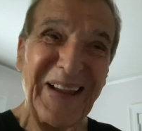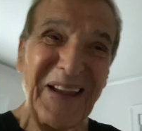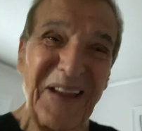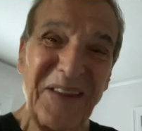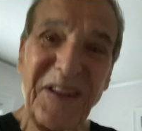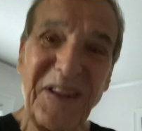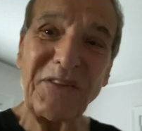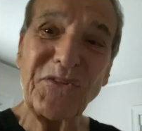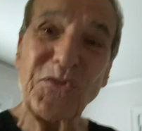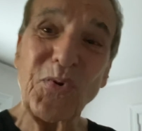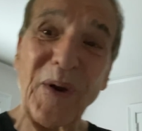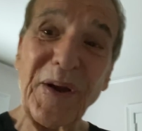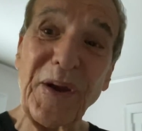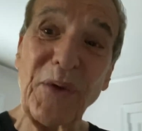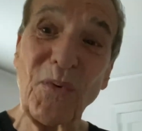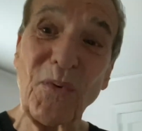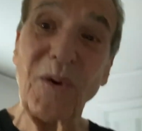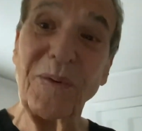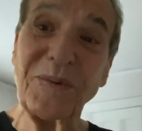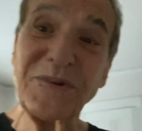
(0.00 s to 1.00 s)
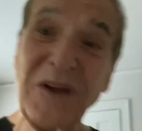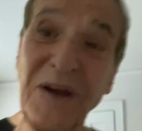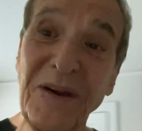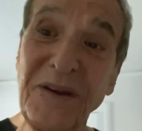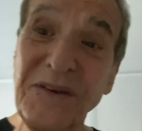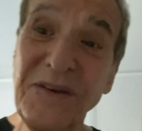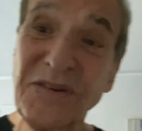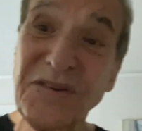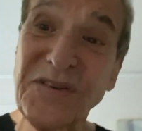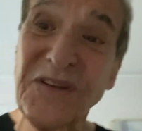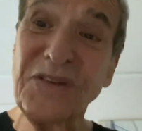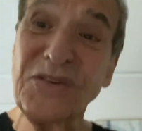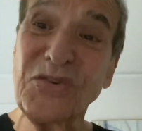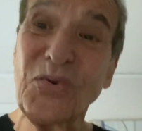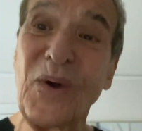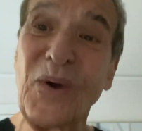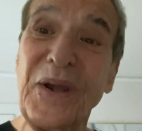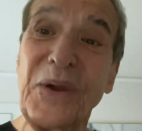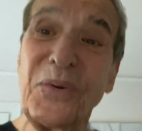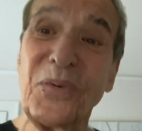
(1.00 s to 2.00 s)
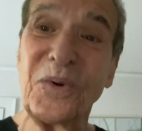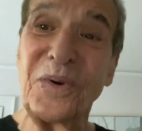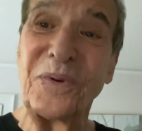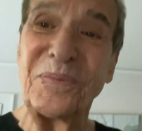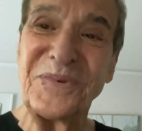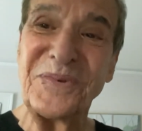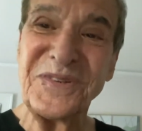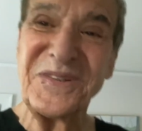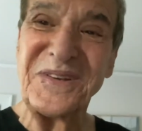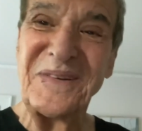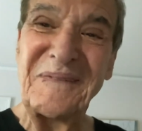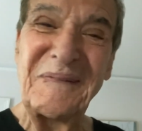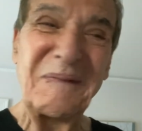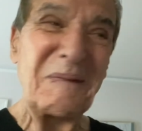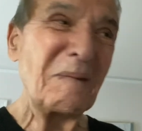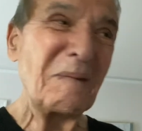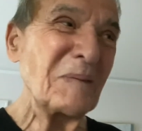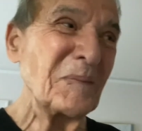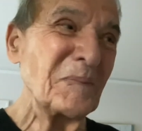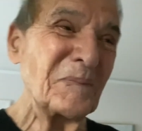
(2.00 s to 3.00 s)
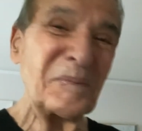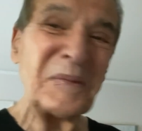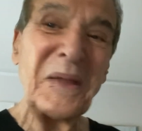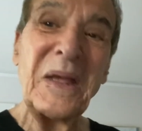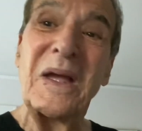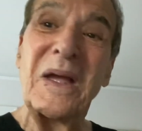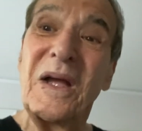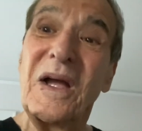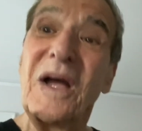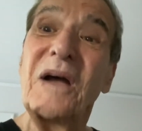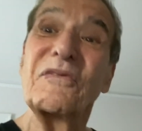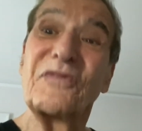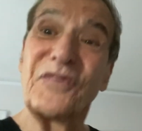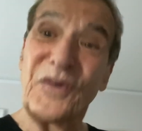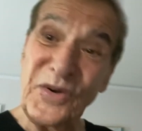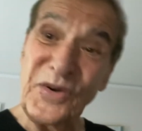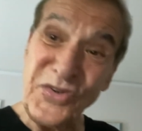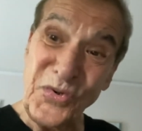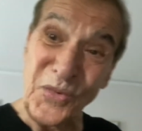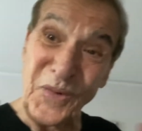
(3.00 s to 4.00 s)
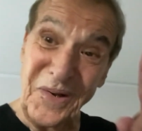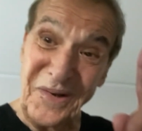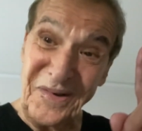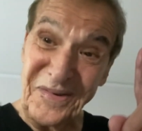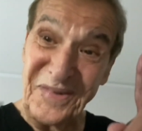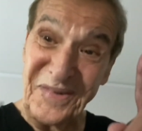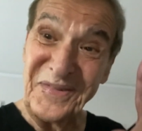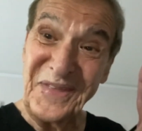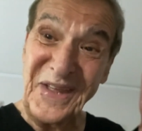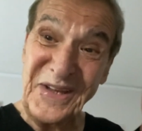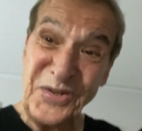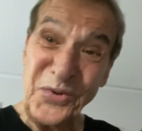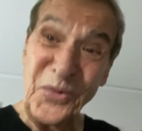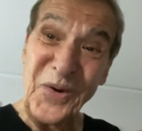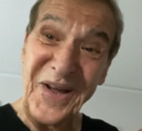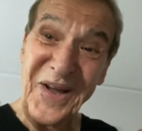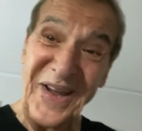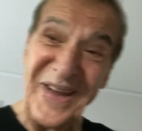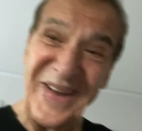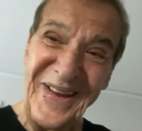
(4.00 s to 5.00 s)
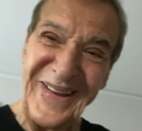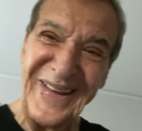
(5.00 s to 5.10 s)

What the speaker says: They have 20 rooms. How can you sit in 20 rooms? Virtual, that's why.